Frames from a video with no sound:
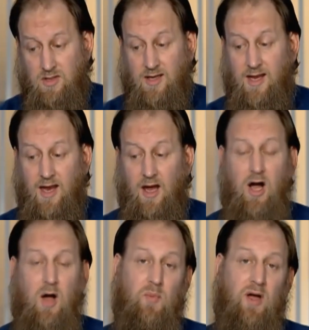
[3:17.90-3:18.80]
to get
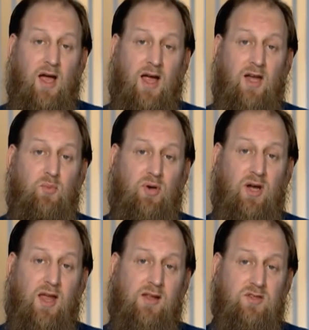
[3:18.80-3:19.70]
up and
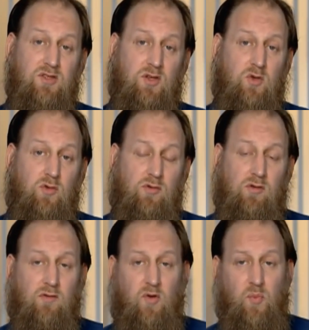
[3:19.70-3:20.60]
pronounce the
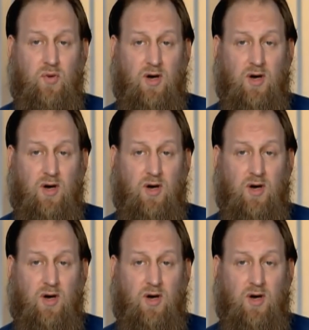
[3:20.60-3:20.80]
call for